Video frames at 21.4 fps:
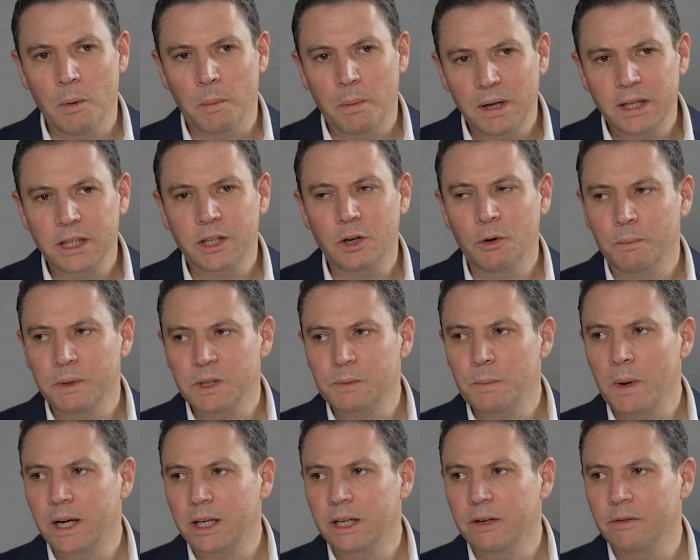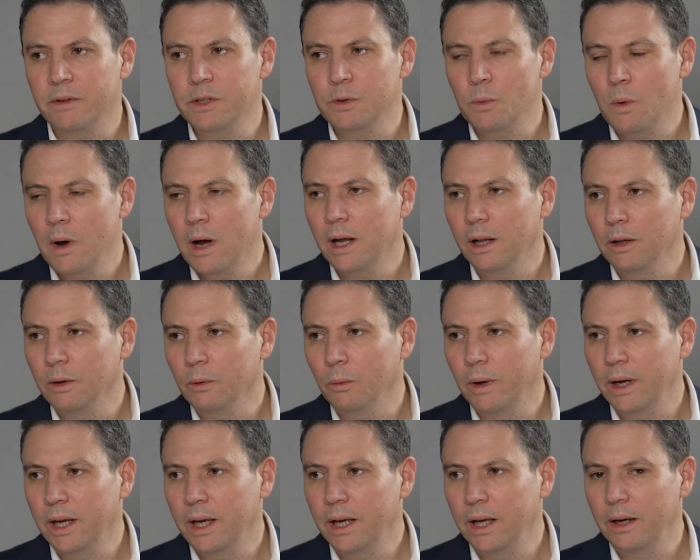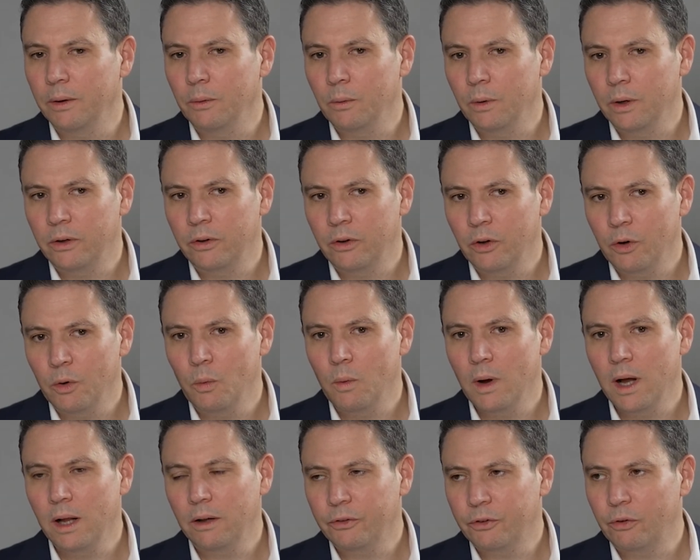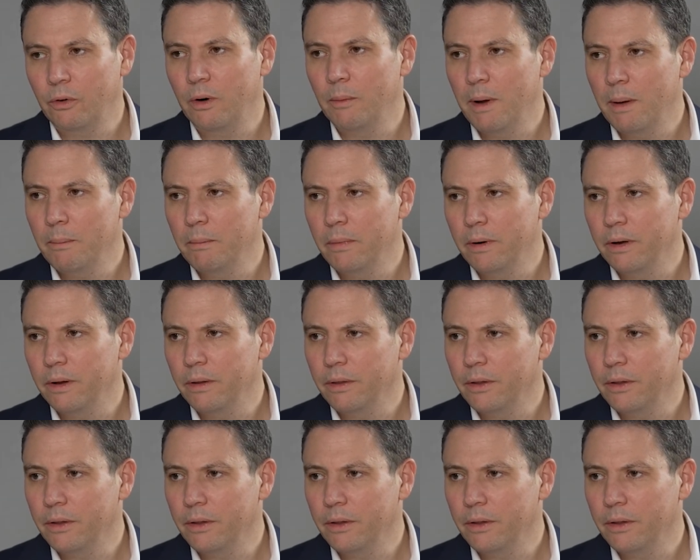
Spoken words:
a political perspective as well, we would do well to remember